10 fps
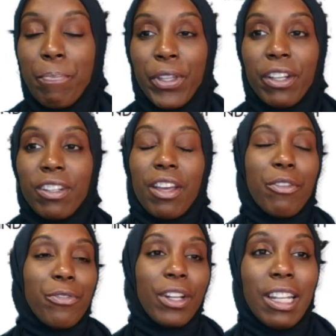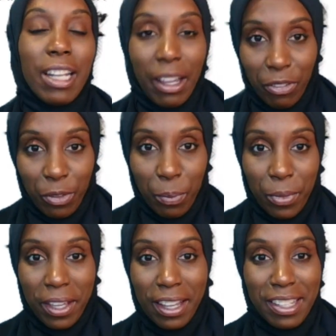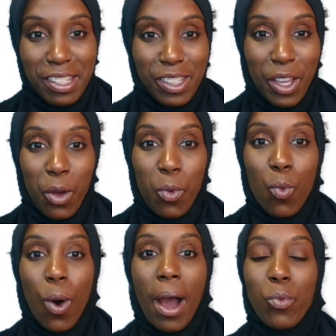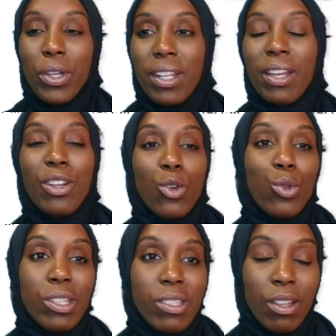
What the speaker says: Couldn't for the life of me understand why we didn't know this stuff